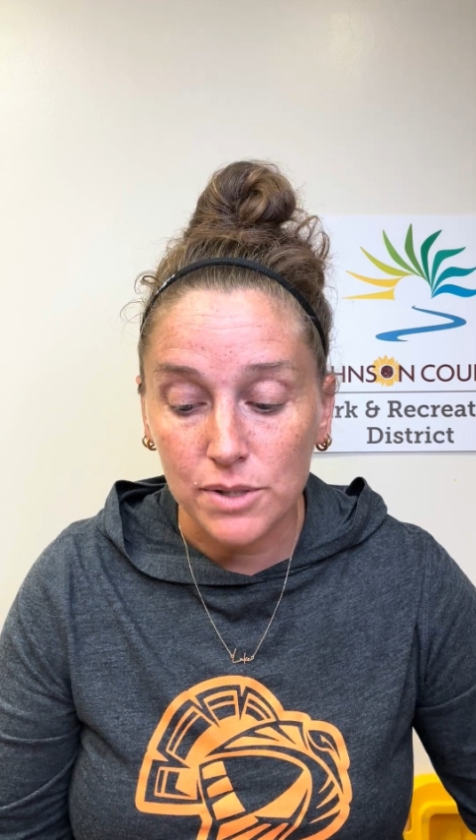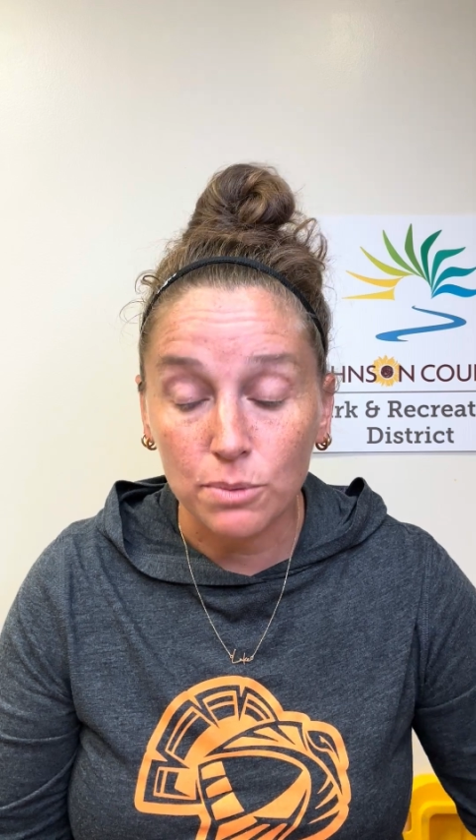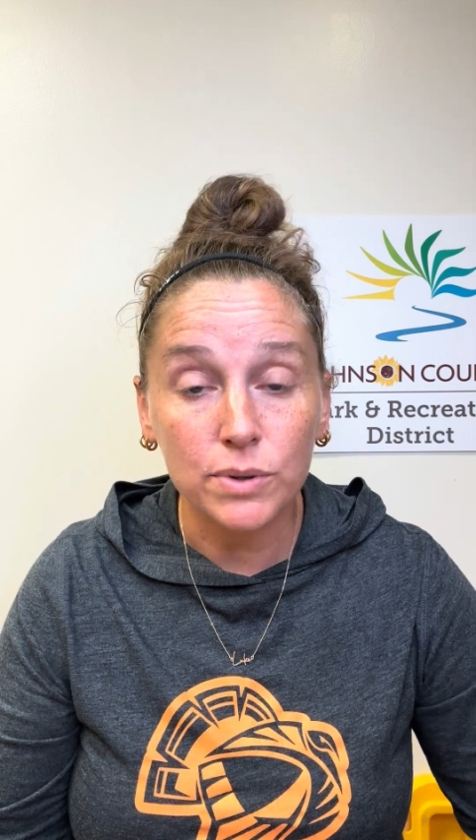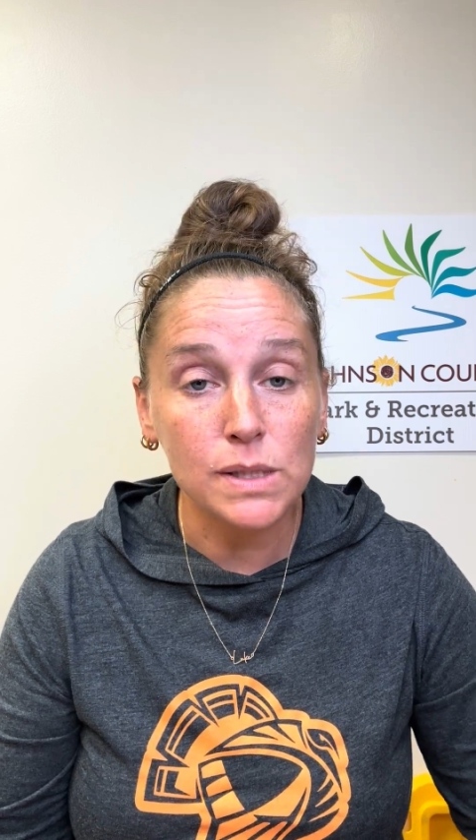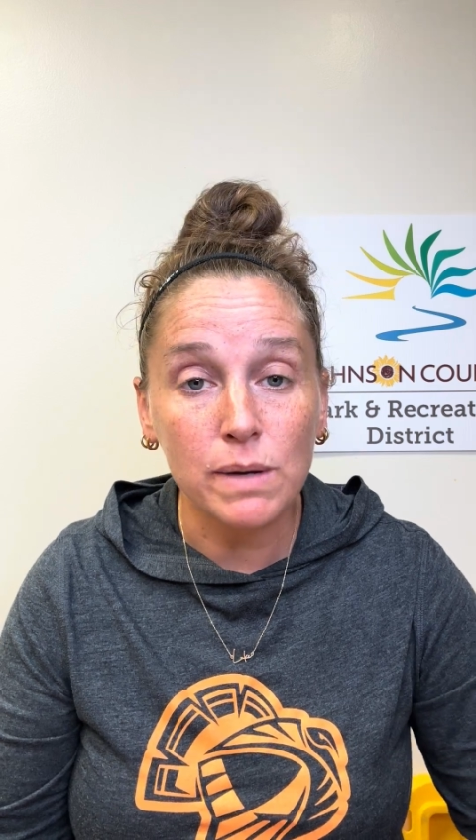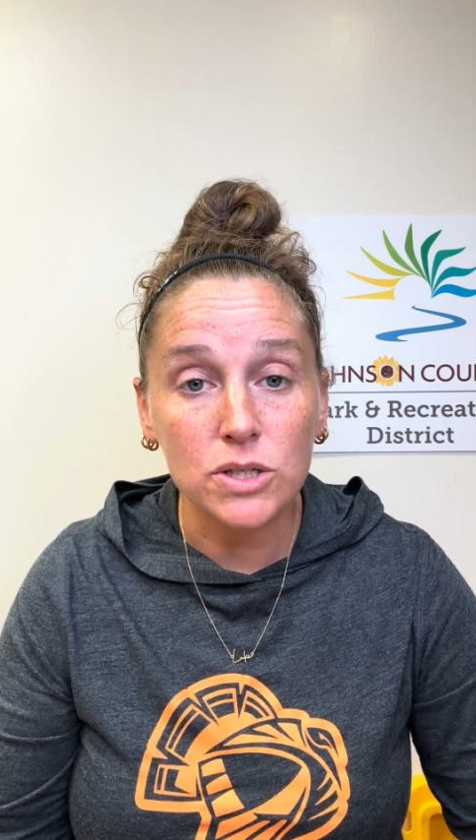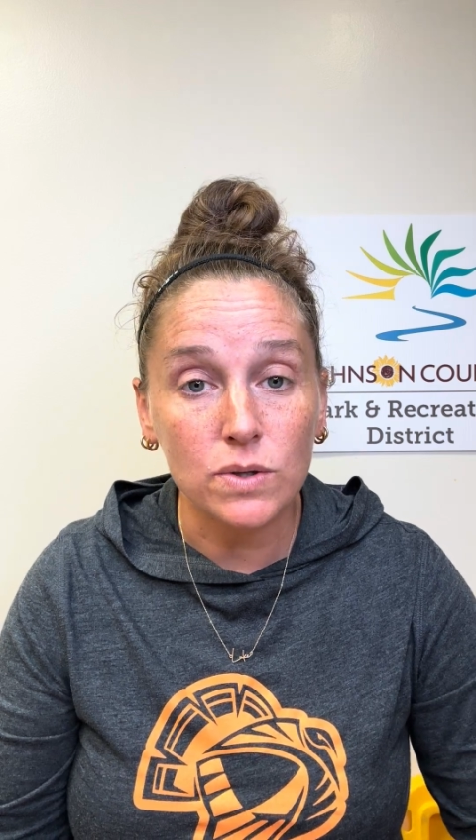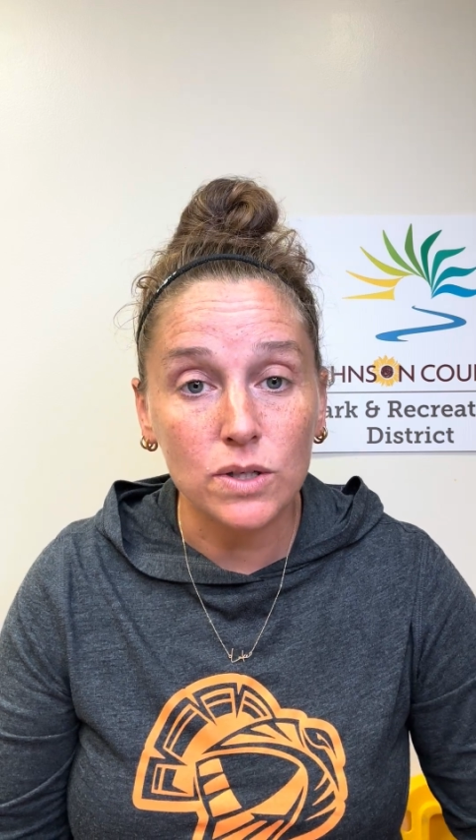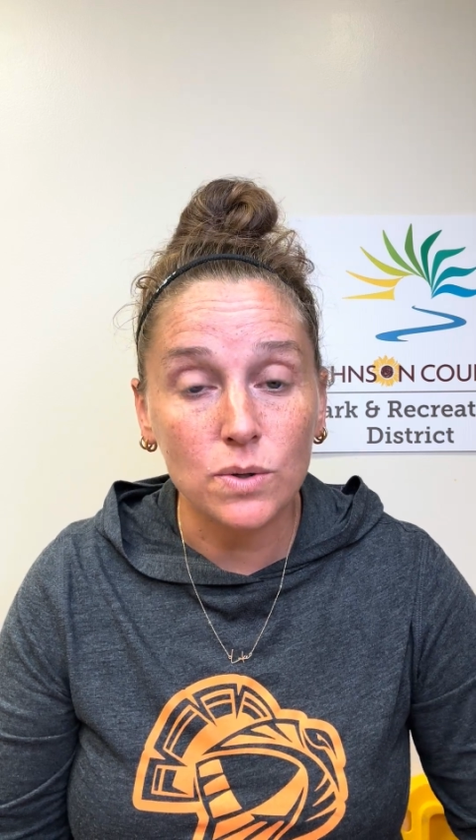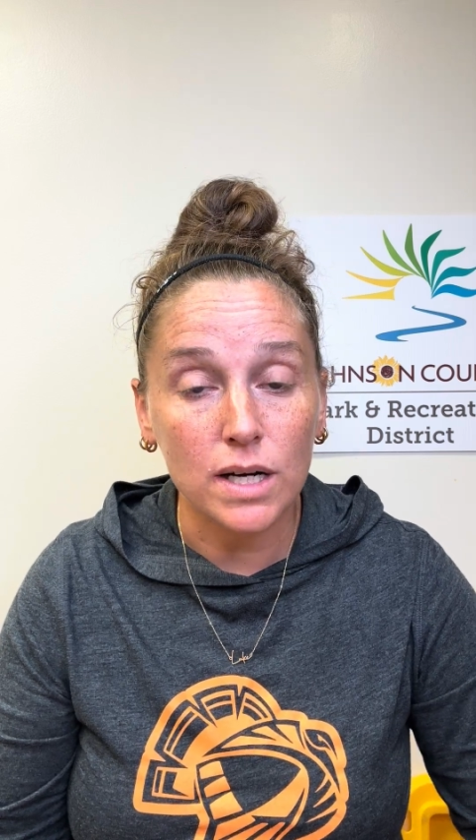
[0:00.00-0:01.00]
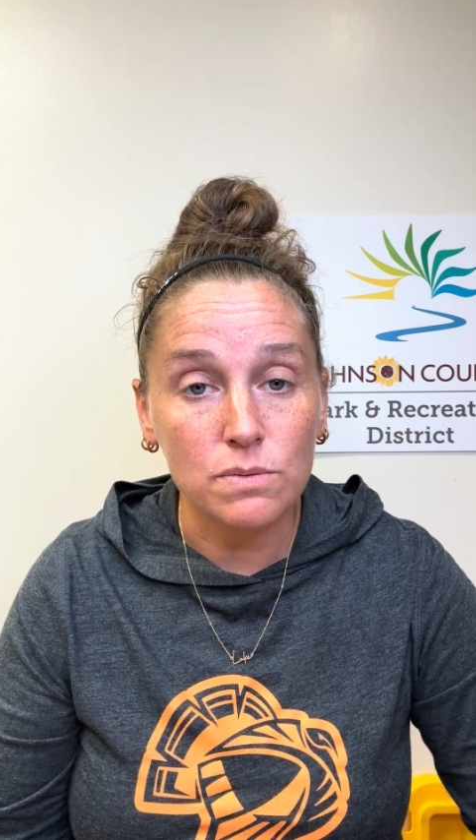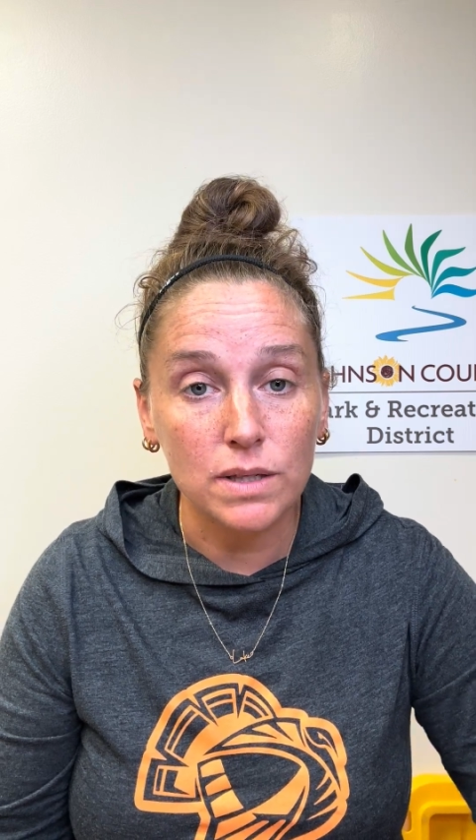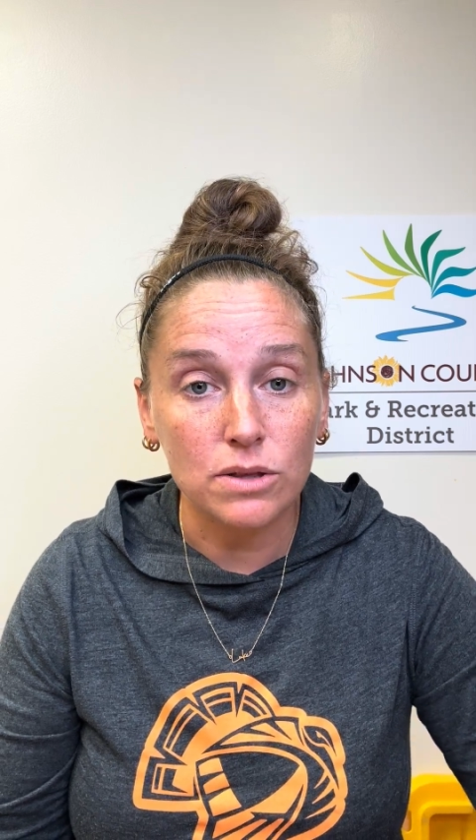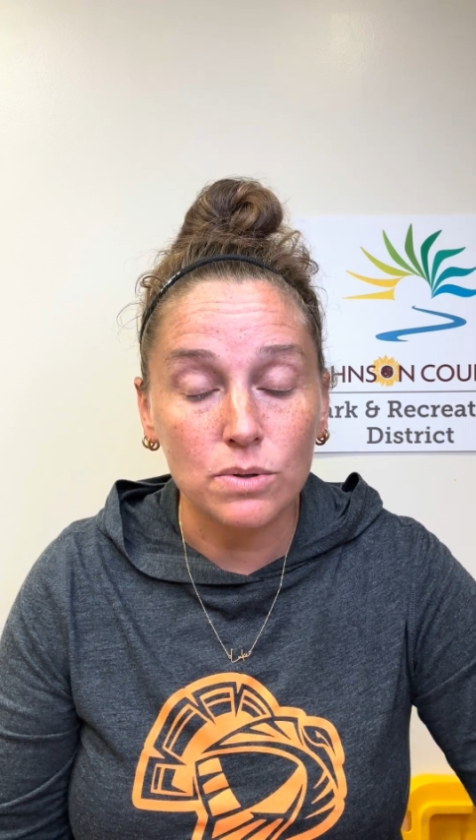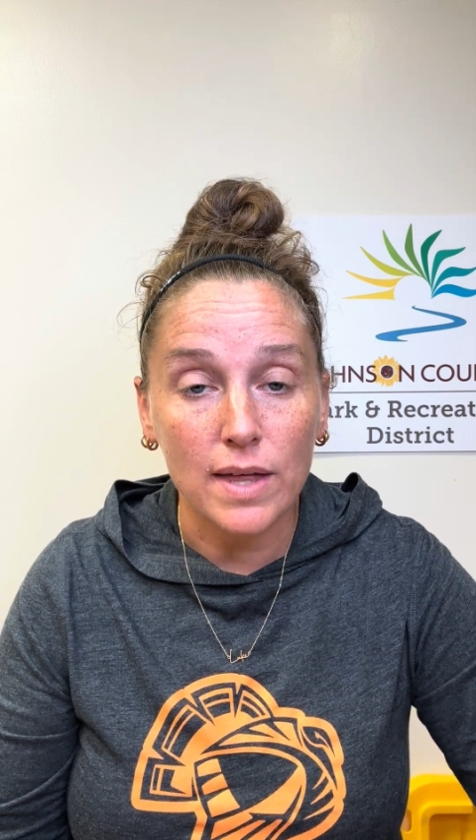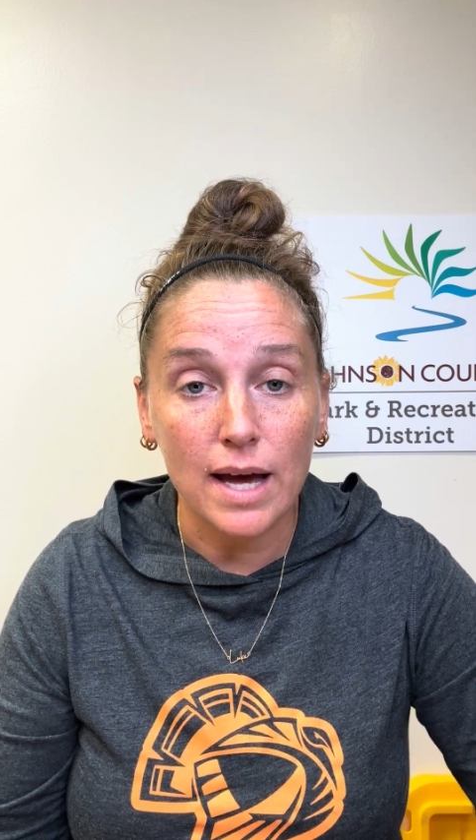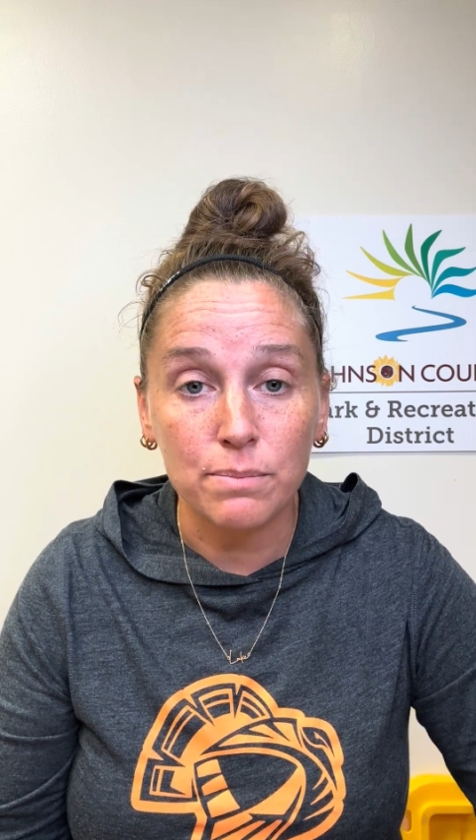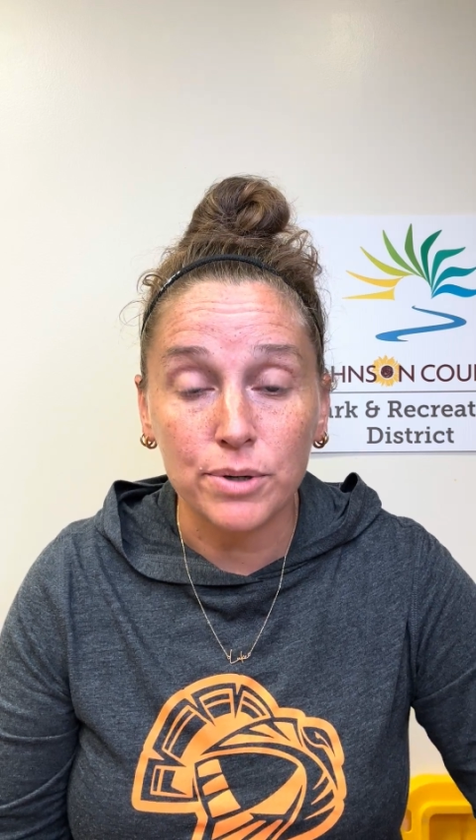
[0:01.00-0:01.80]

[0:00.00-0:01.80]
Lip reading: So please make sure that you guys read through that.